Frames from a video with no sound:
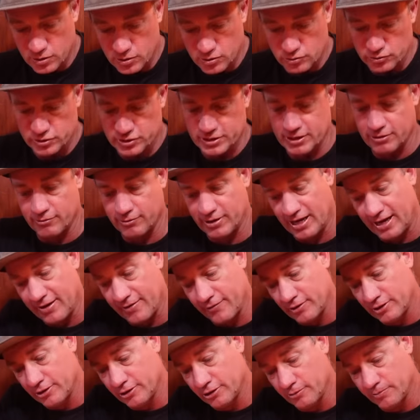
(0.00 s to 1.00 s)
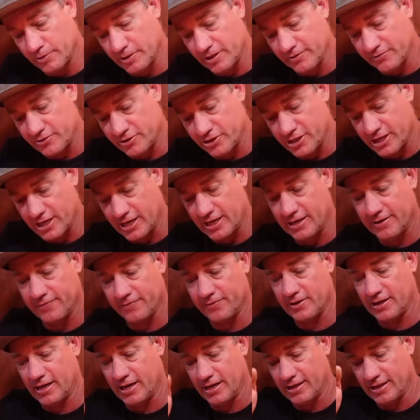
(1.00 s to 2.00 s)
Also, we have a little bit of
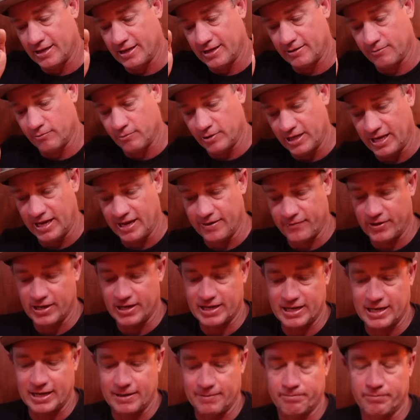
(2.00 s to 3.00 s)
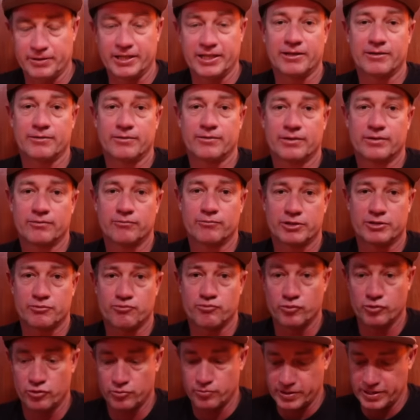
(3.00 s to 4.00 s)
shaft, and then we have our coupling, which
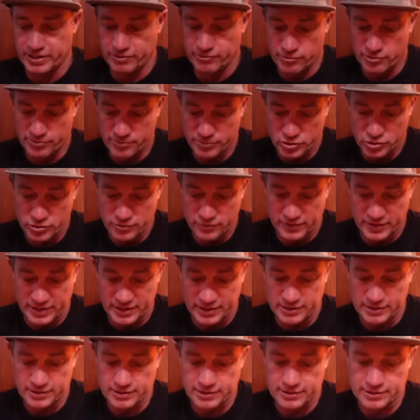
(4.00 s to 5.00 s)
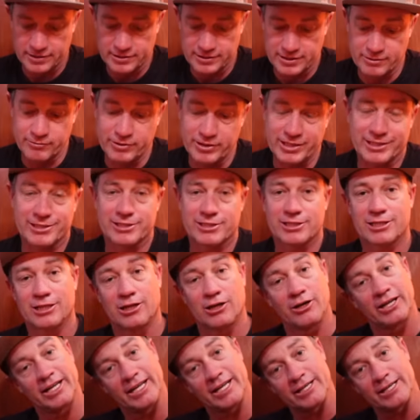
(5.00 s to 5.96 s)
we'll be removing, so we can slide